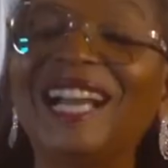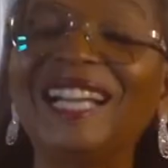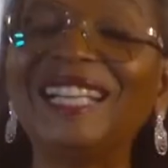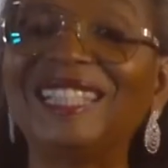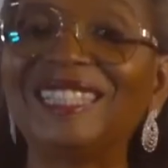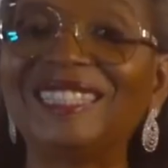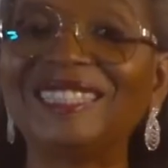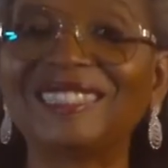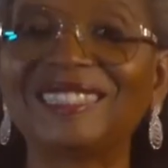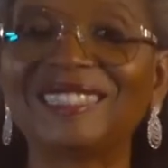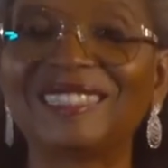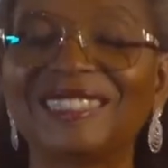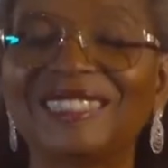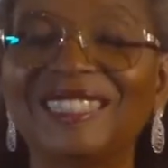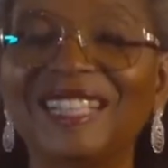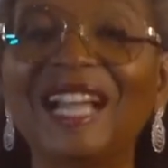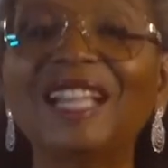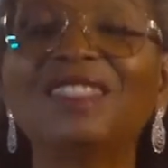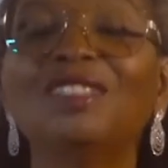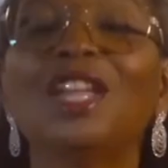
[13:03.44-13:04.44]
island,
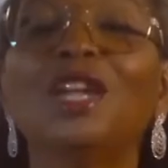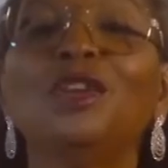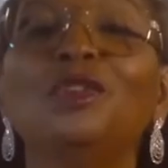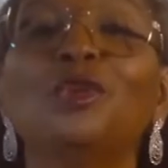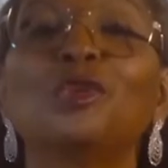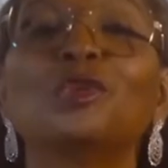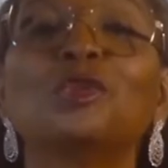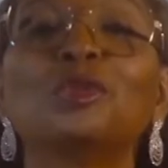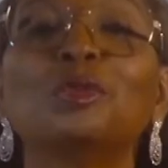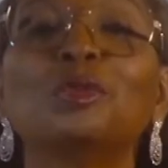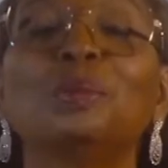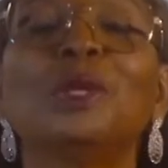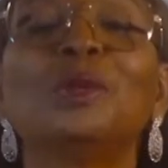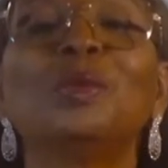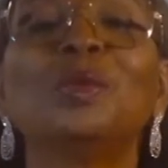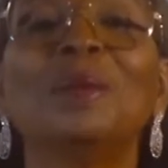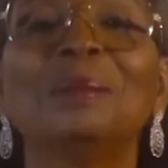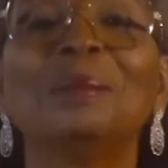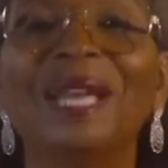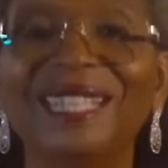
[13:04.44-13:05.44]
and there are no super
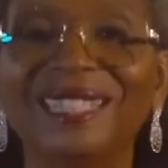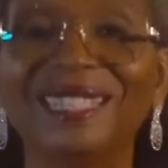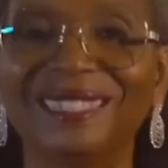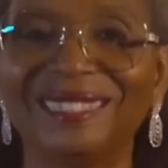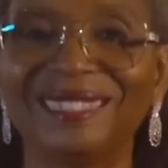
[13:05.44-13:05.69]
women.